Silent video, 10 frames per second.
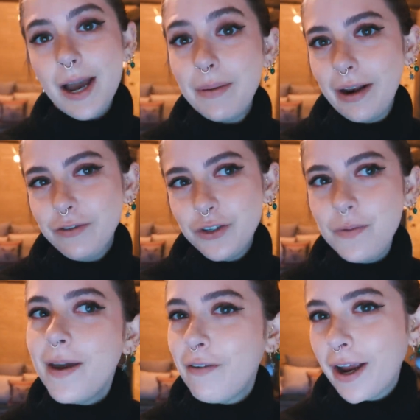Hi my loves,
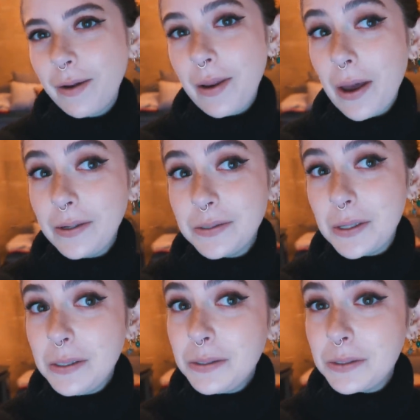you may recognise
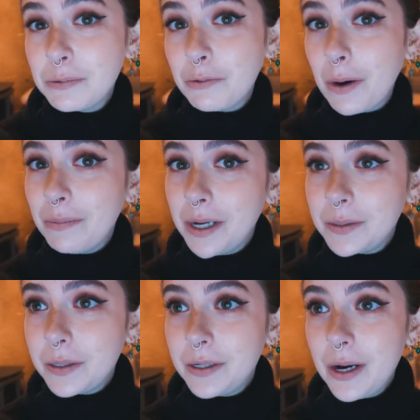this from
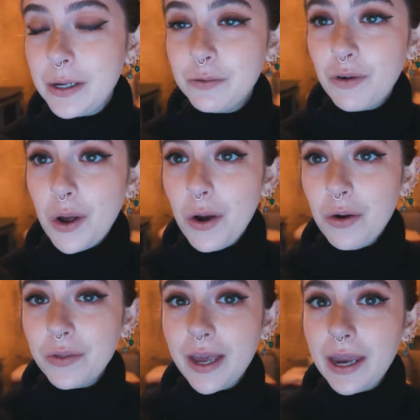yesterday's
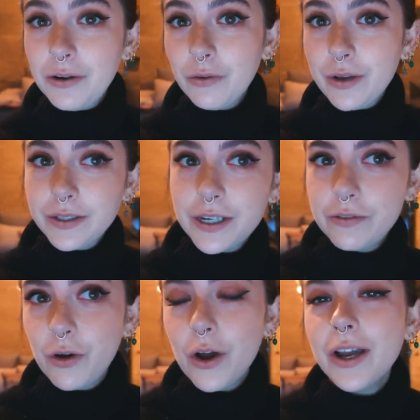vlog, the end of
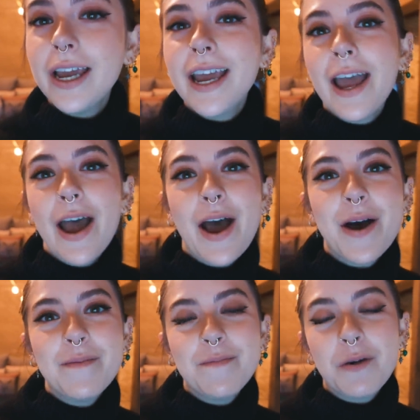yesterday's vlog,
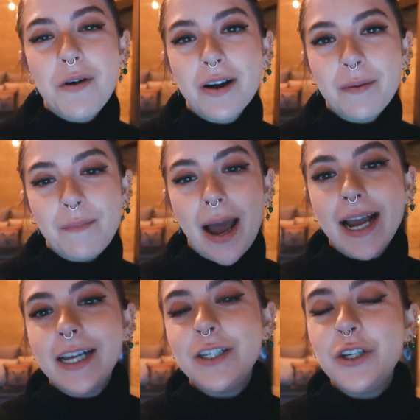um, but welcome
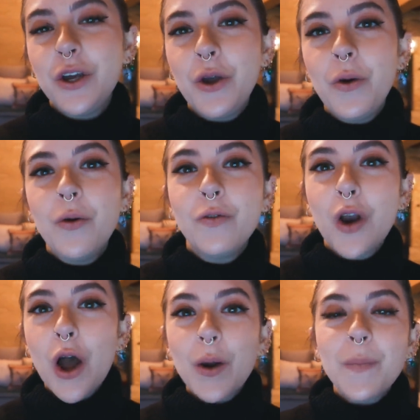back to
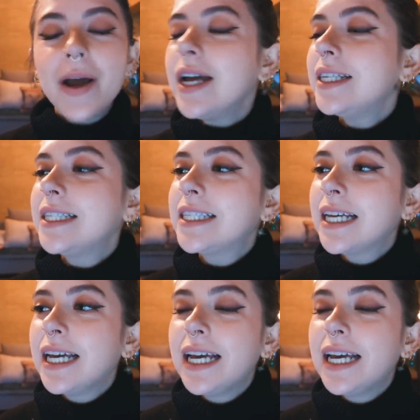Vlogmas.